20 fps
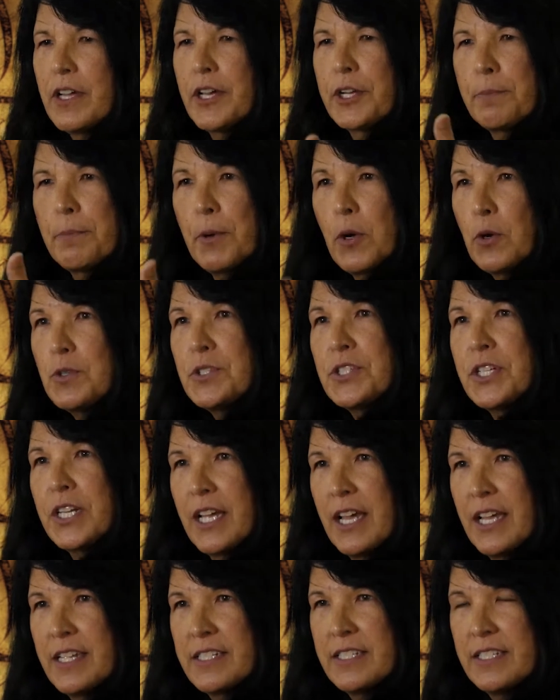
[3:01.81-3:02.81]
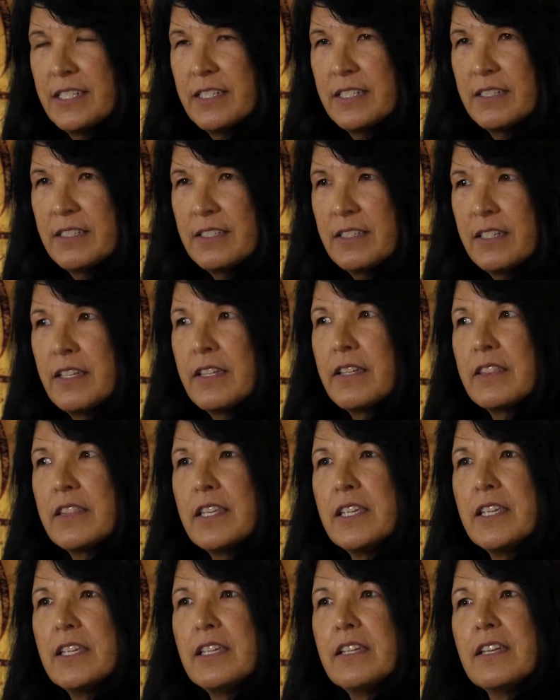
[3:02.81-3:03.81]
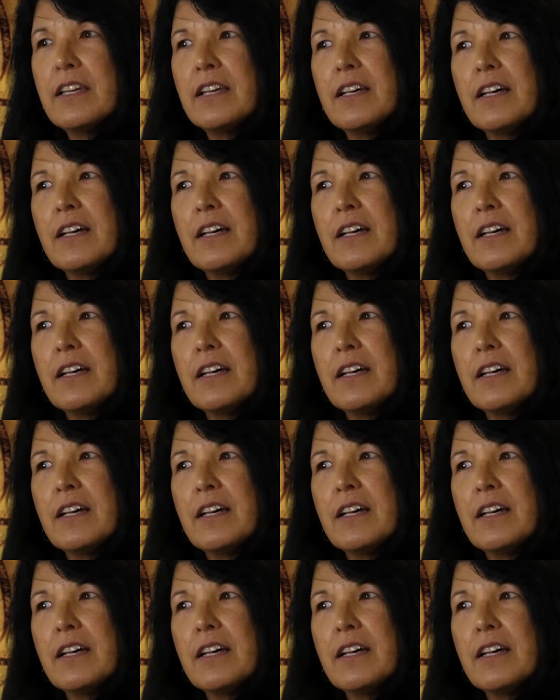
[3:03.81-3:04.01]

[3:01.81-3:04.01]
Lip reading: an opposing idea, the